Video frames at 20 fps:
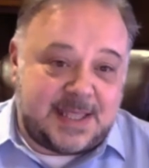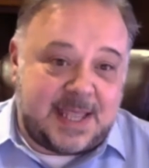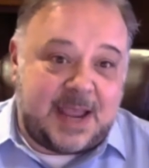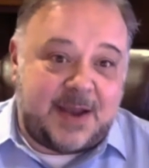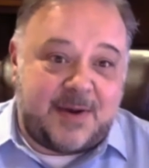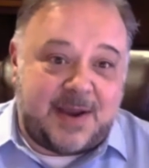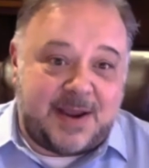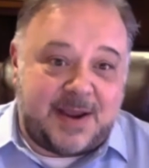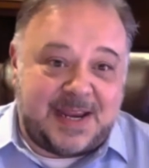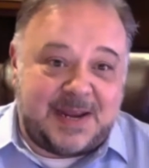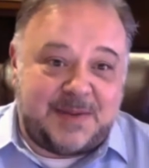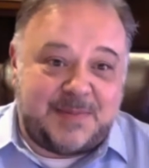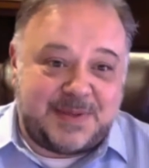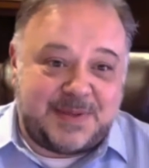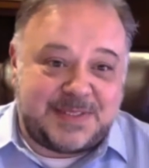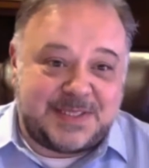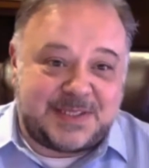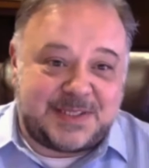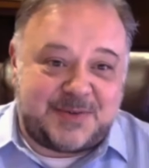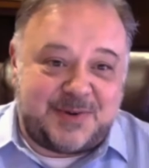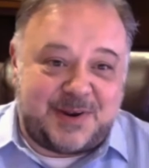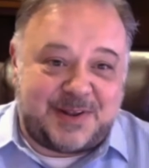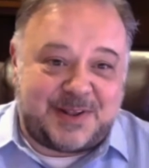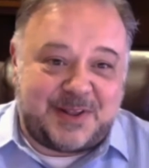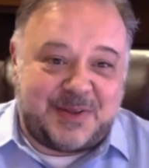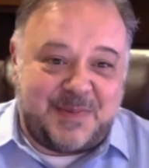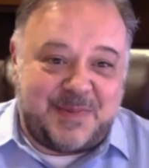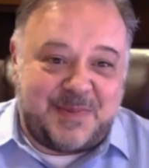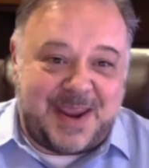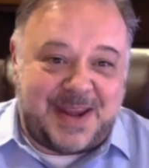Now I need business
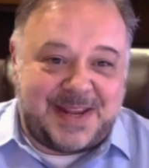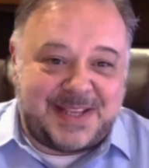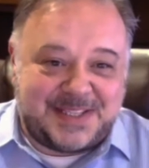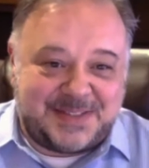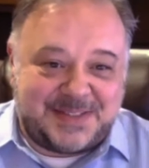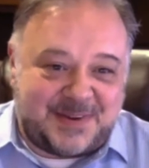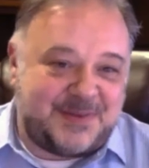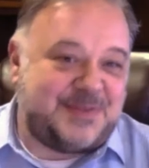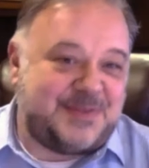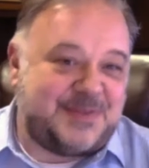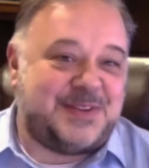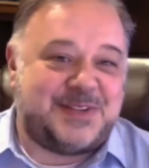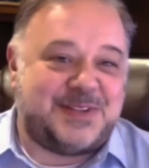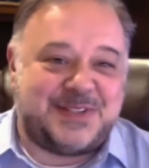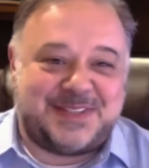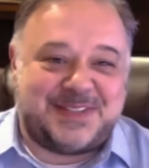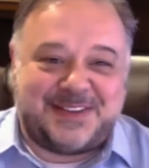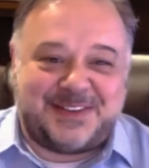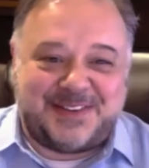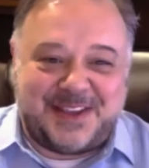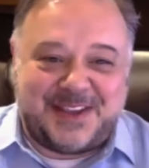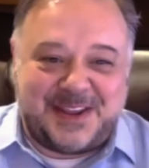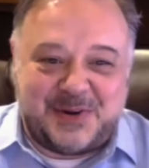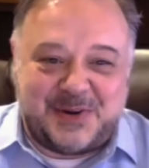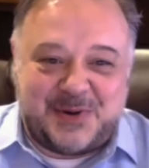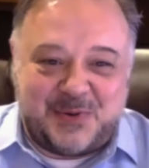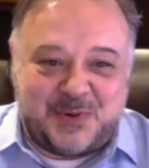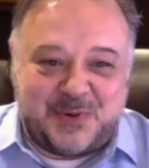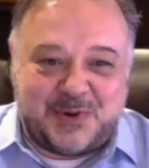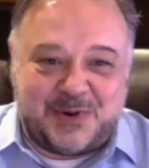critical maintenance. Fine, you get an
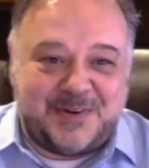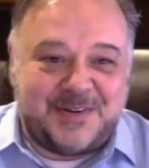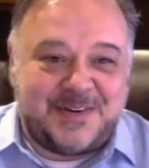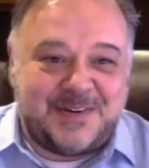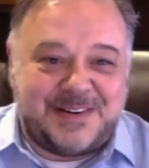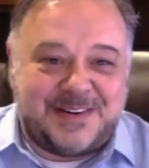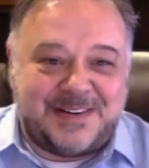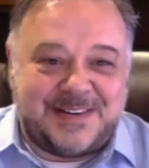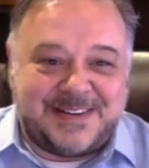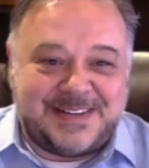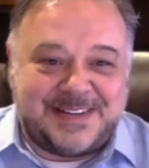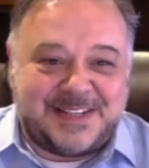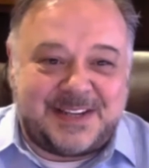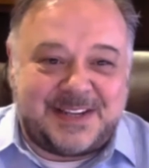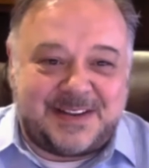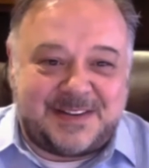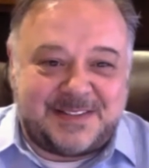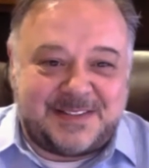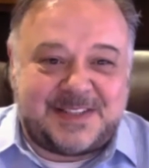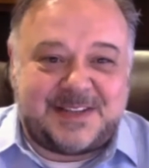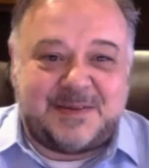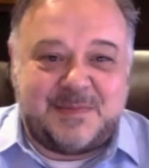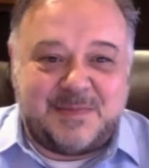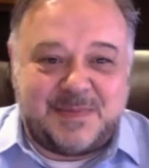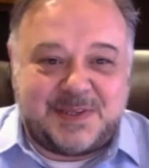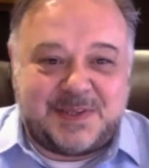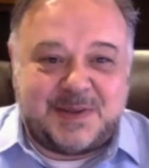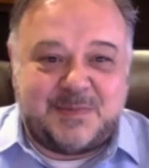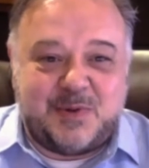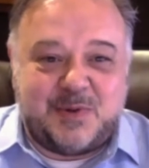order to
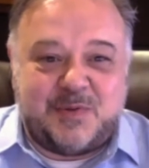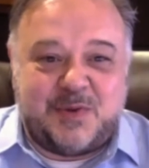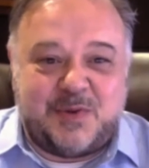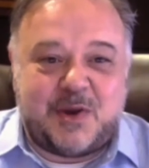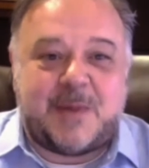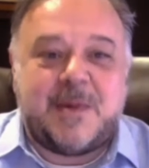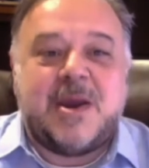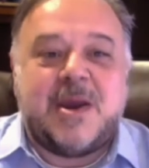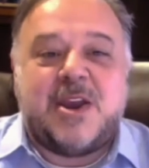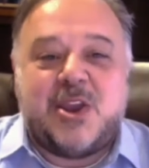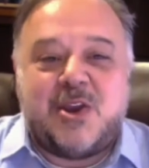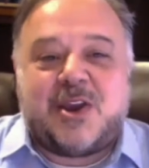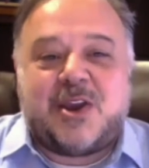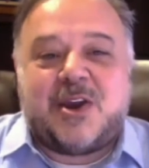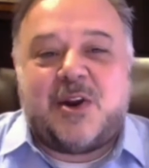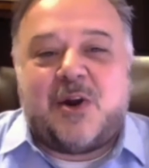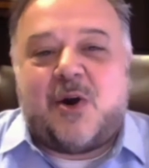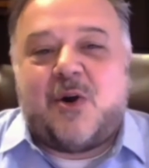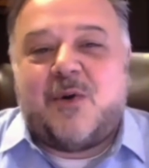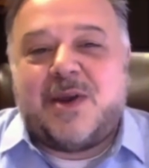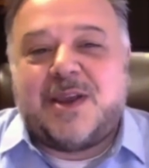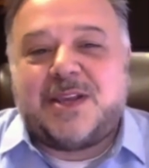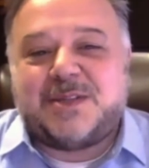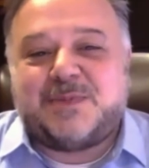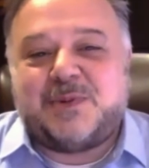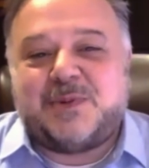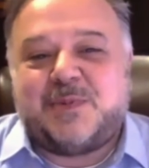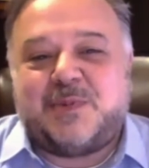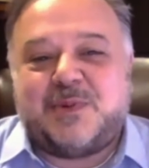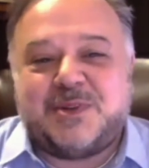move you up. You can always,
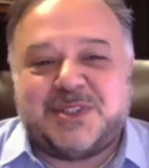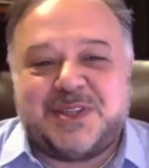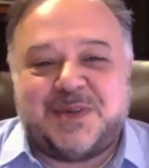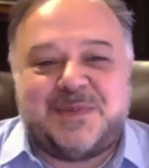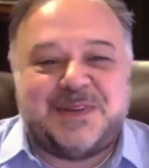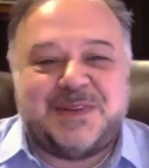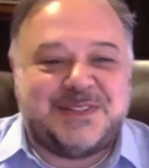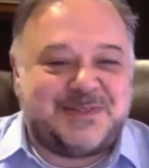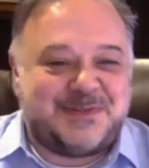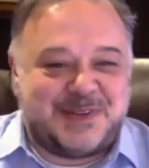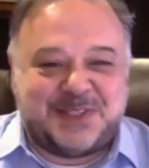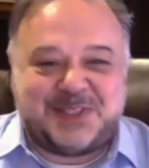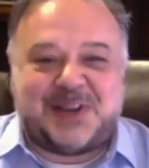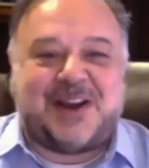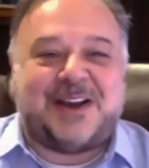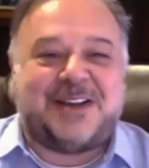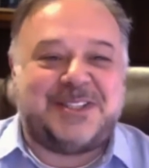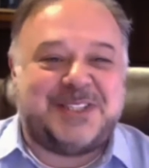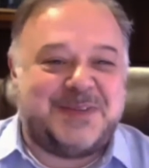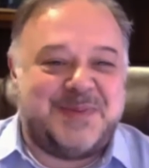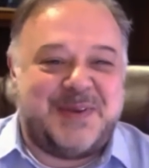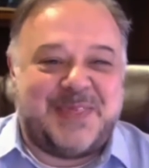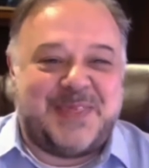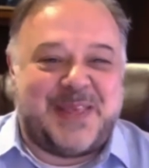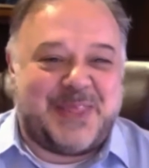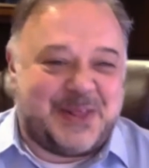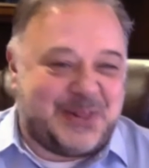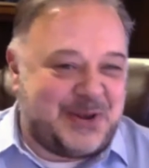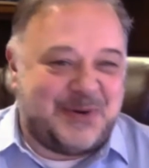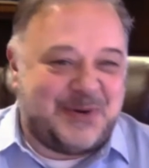Blue Prism is awesome in that
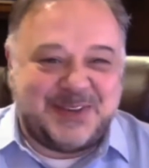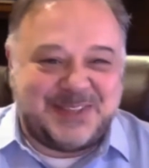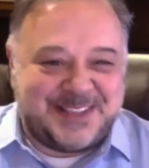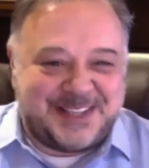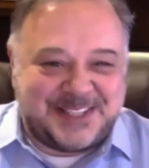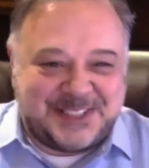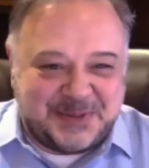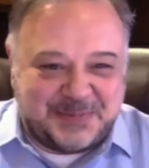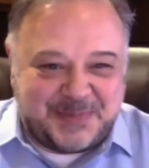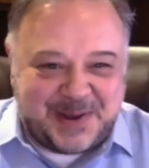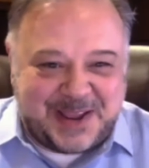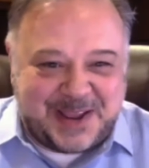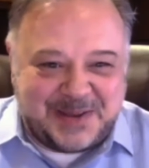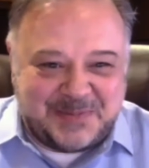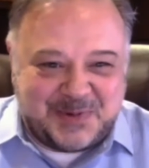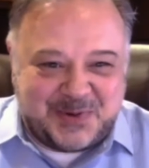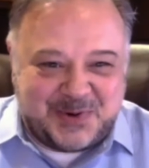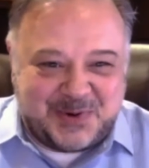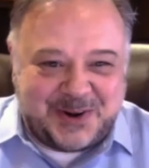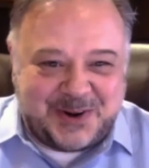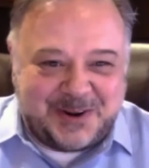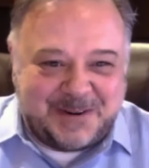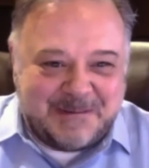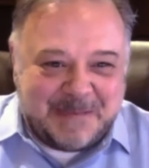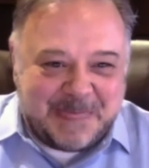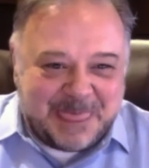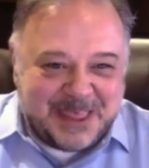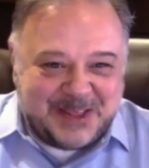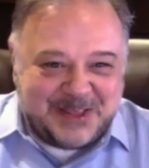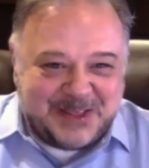they'll always let you buy more.
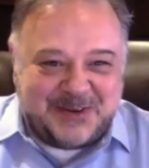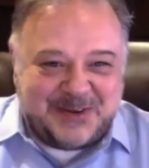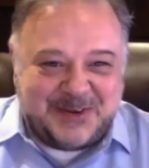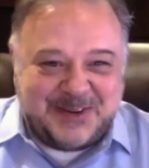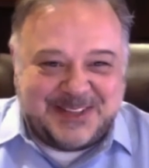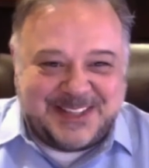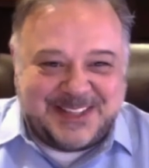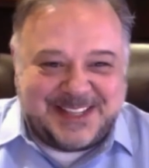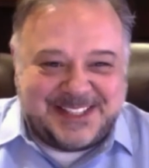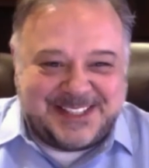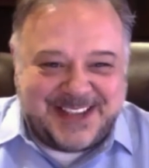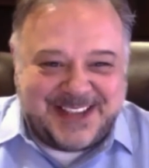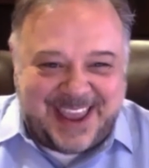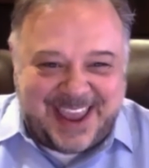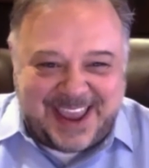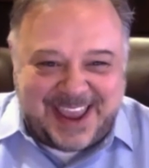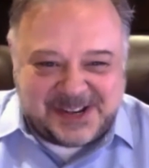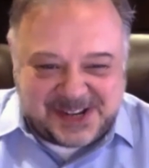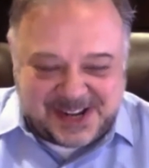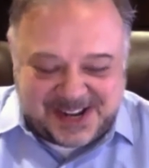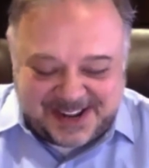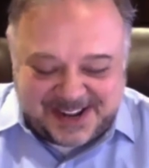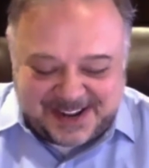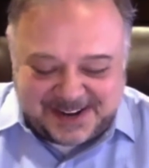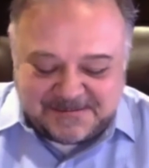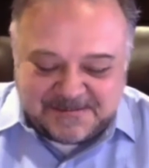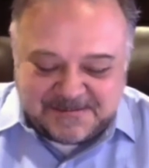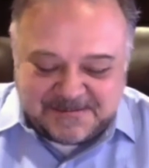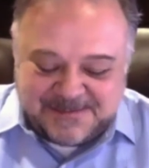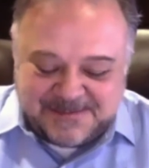They'll always let you add
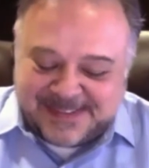on.